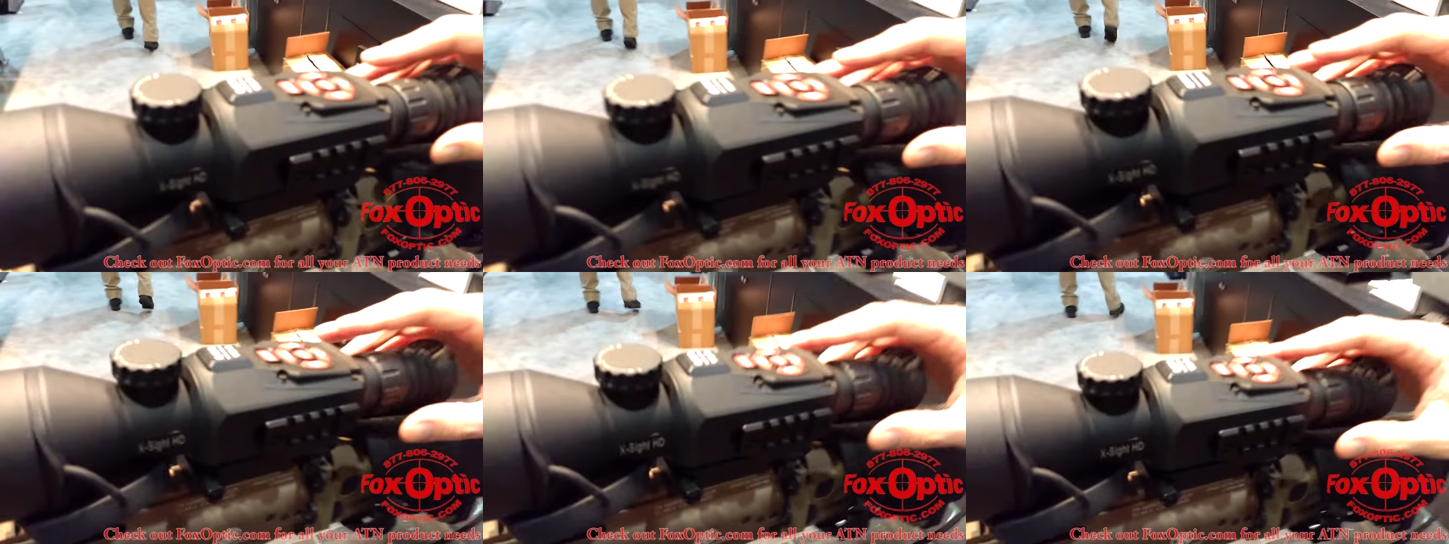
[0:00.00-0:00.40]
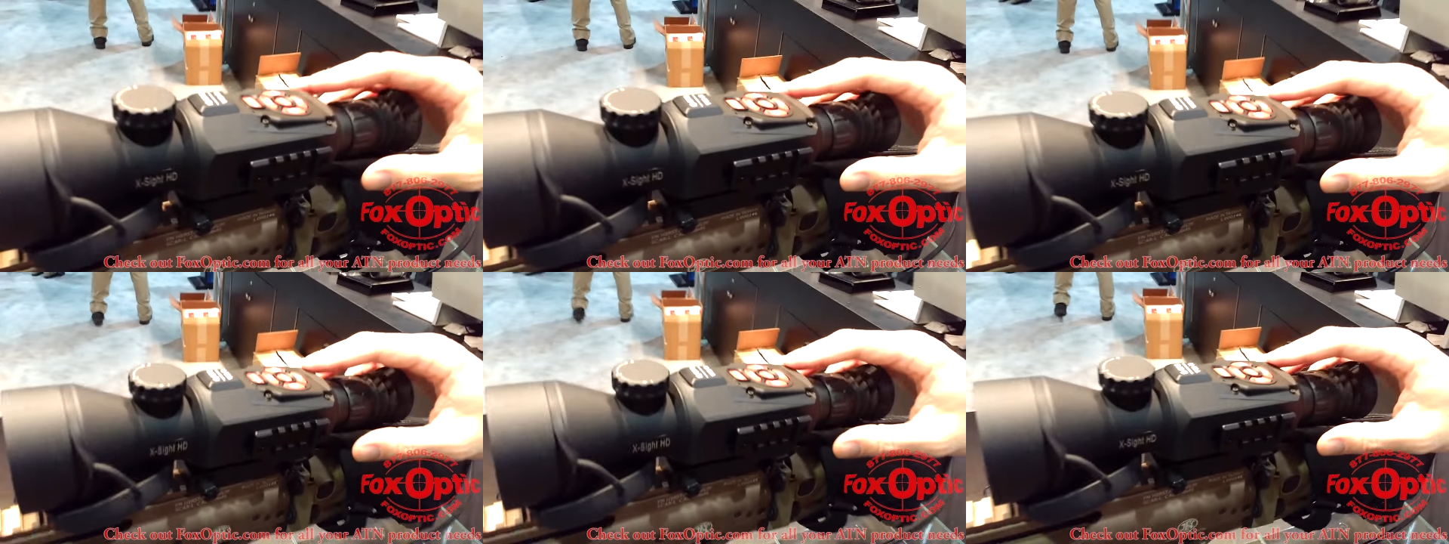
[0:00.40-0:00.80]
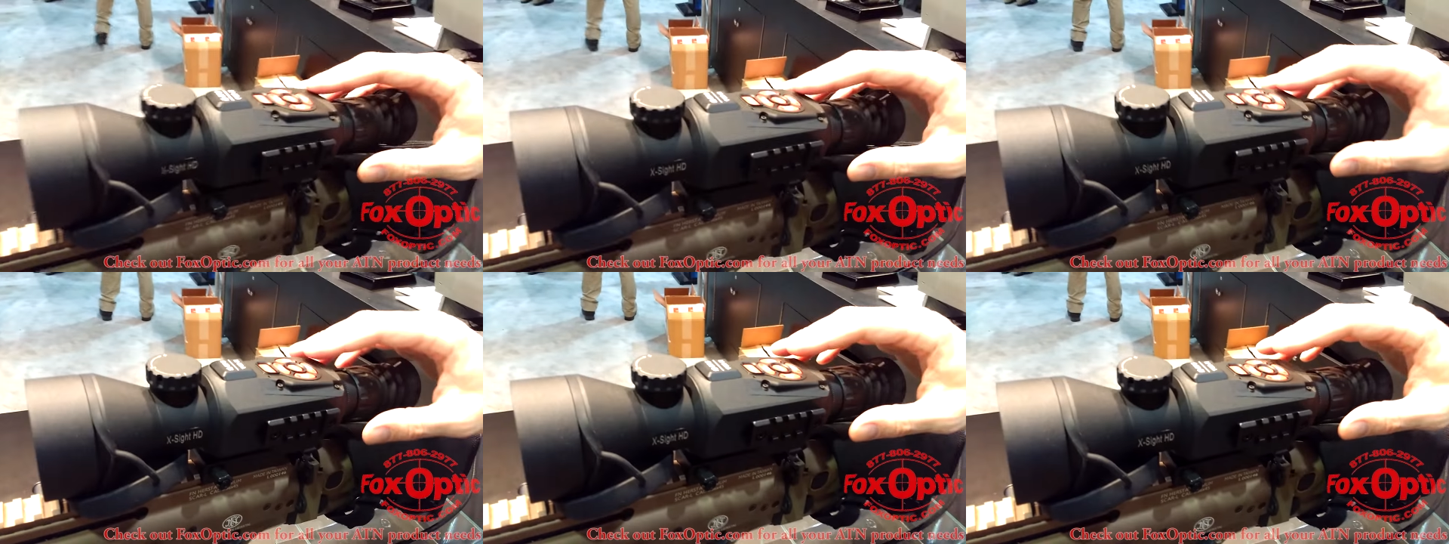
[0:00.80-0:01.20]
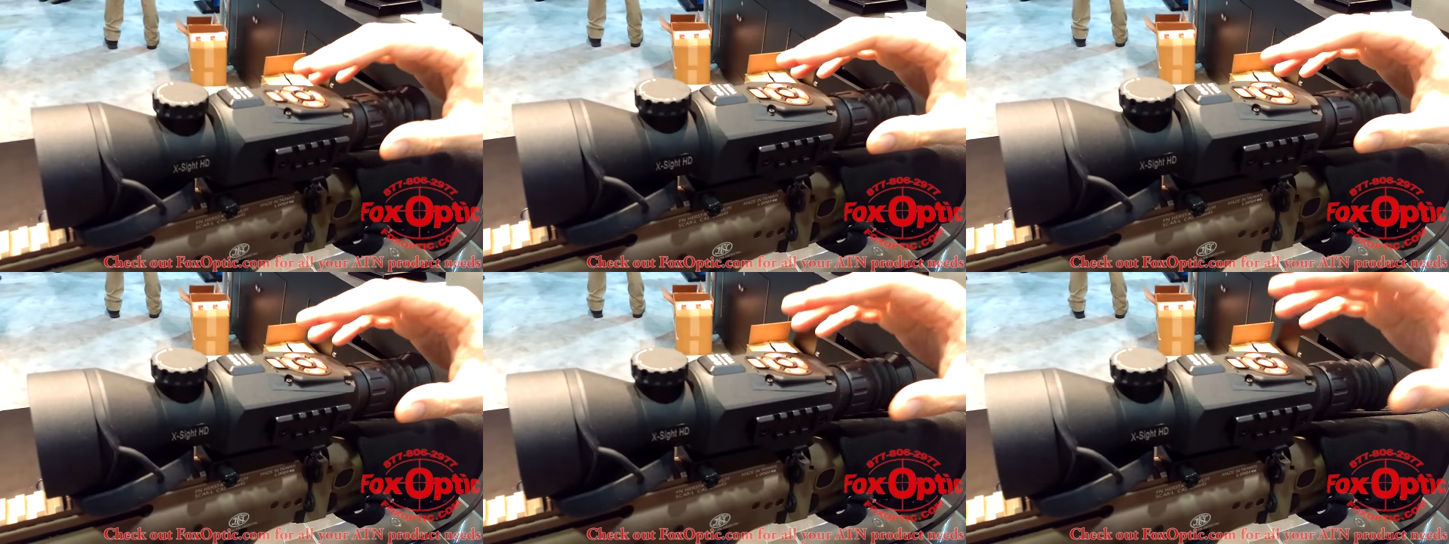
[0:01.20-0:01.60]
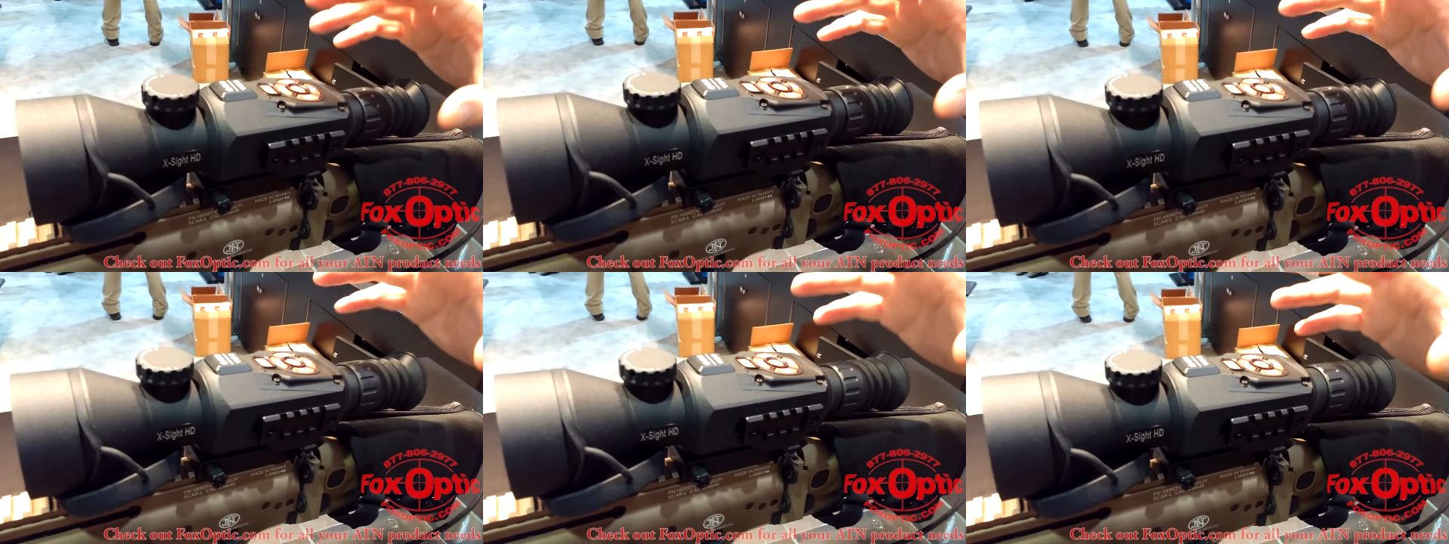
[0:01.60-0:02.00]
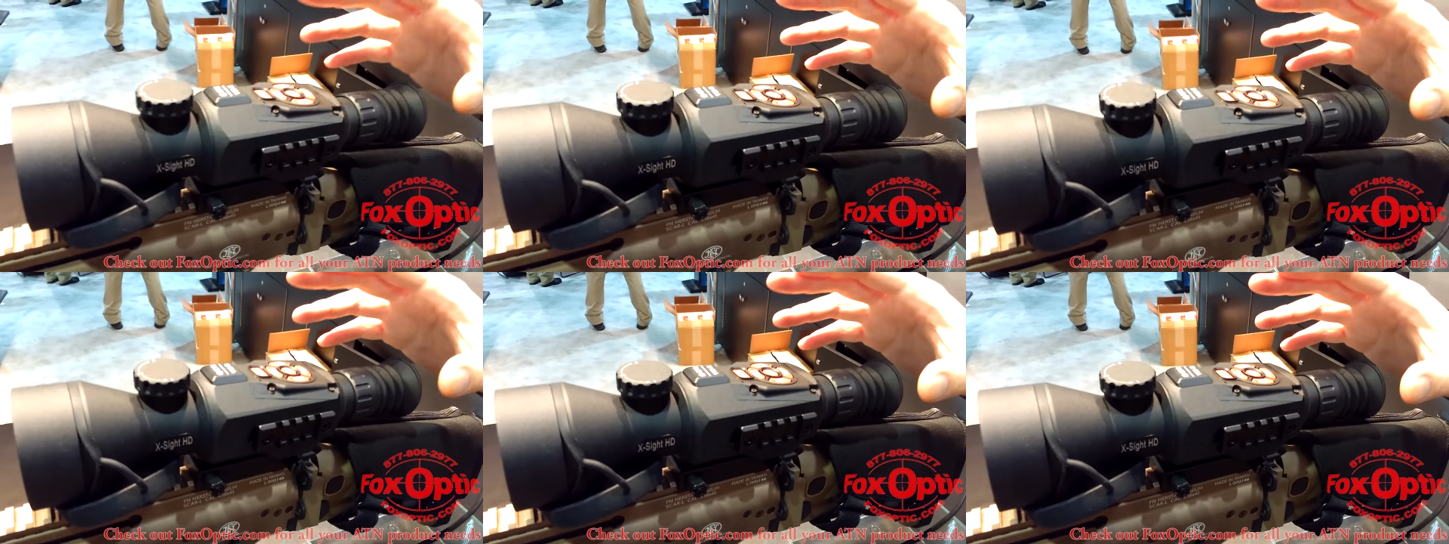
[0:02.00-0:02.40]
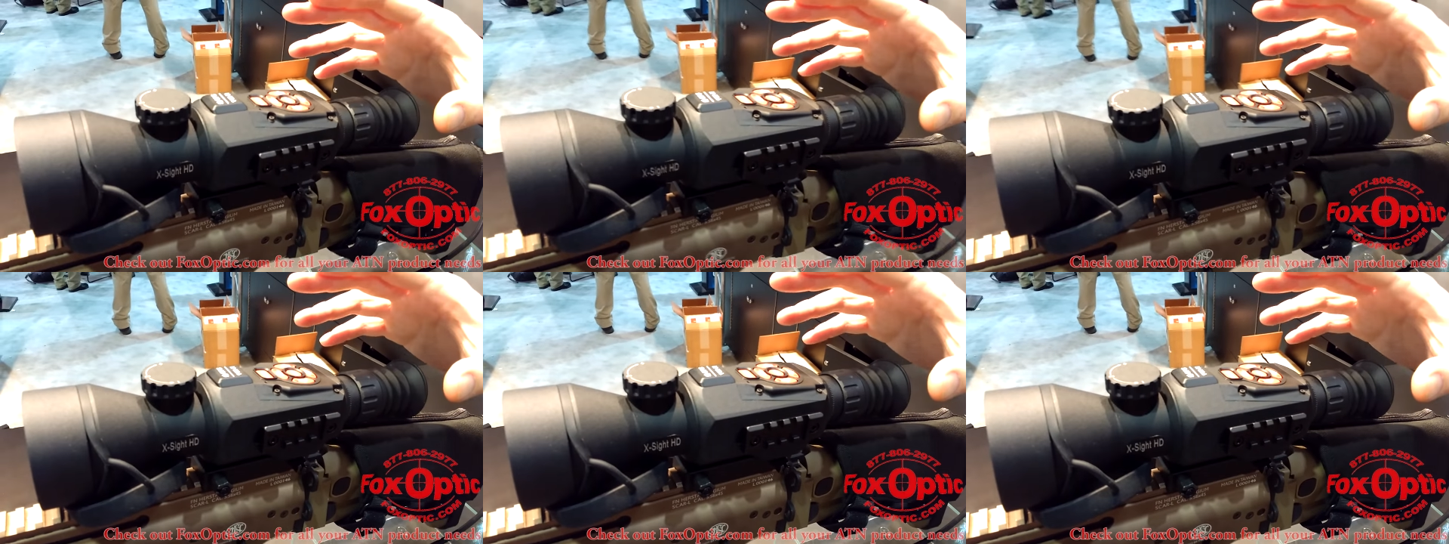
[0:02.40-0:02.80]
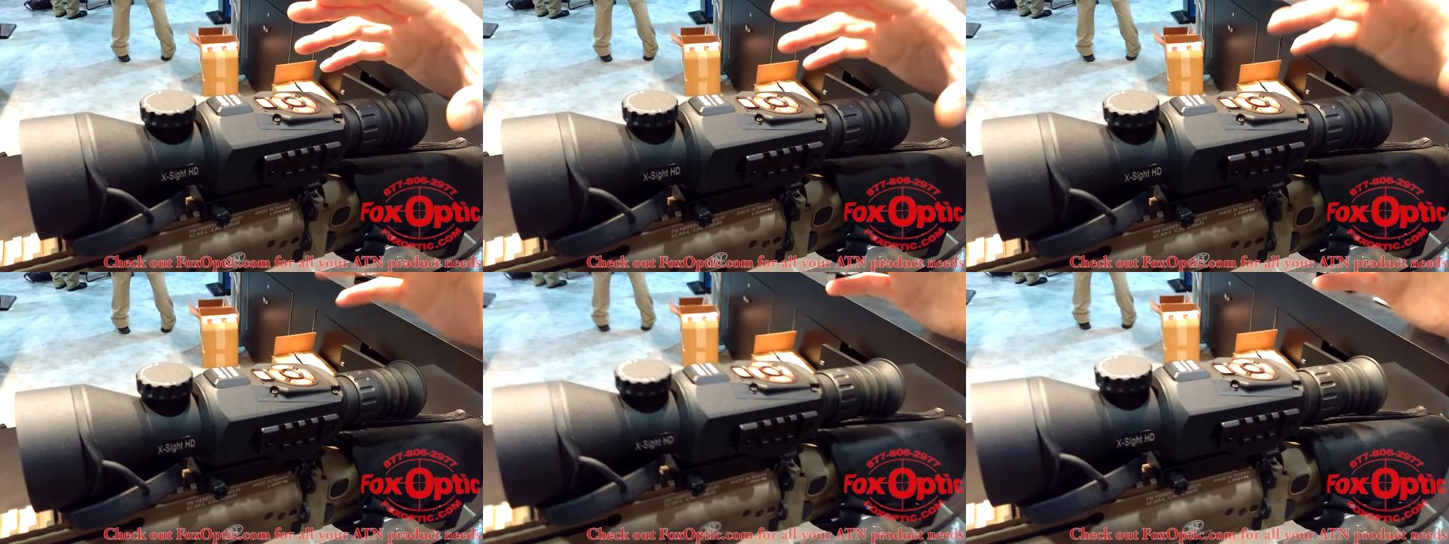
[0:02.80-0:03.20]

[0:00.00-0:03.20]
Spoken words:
(no speaker visible)